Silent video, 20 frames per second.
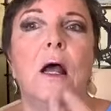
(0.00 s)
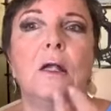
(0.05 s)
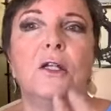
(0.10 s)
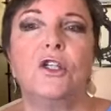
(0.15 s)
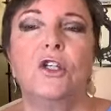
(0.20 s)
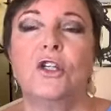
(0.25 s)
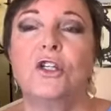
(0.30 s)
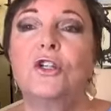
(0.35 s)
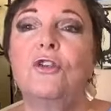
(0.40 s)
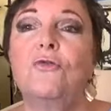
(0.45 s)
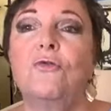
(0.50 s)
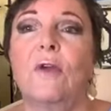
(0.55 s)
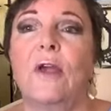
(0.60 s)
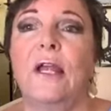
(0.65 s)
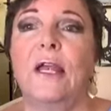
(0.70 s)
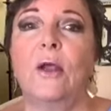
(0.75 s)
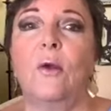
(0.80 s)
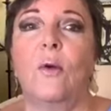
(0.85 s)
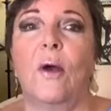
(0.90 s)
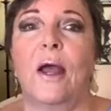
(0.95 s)
just a
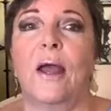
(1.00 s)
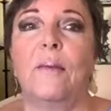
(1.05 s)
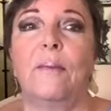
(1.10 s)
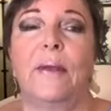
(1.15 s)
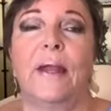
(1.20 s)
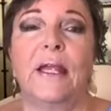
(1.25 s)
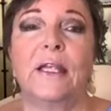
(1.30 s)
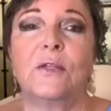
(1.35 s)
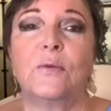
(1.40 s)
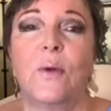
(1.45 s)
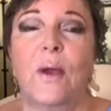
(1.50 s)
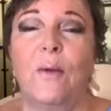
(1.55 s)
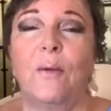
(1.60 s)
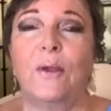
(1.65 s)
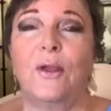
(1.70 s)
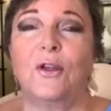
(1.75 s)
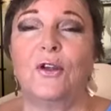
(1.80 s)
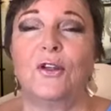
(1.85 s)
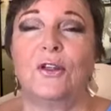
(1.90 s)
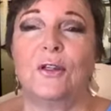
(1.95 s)
really quiet place where
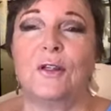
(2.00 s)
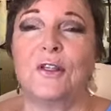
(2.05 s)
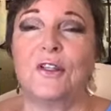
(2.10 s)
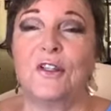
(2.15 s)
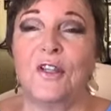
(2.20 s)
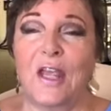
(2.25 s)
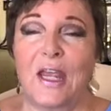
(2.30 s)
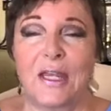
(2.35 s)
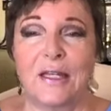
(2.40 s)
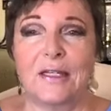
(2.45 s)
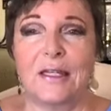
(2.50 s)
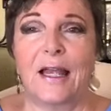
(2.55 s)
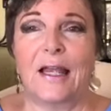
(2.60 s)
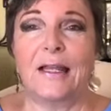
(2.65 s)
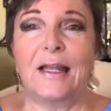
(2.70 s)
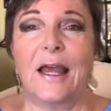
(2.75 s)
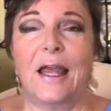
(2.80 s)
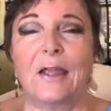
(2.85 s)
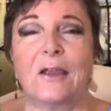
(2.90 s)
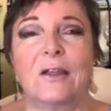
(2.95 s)
we could sit
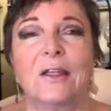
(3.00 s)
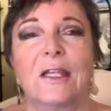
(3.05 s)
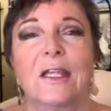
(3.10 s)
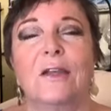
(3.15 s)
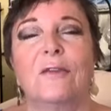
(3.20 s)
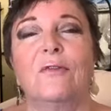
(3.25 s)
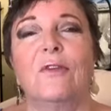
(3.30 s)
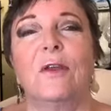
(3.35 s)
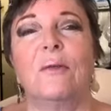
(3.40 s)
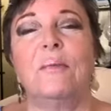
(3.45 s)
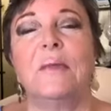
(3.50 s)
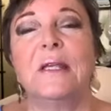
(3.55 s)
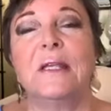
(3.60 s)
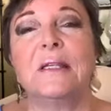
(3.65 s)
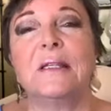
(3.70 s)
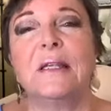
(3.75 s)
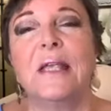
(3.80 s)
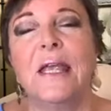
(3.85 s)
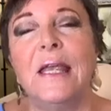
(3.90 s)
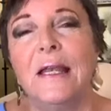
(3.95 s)
and I could give him
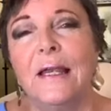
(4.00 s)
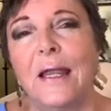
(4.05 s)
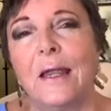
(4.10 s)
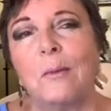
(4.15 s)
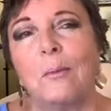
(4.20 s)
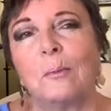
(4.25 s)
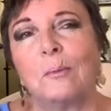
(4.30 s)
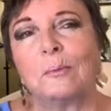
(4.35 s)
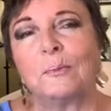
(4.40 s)
his healing.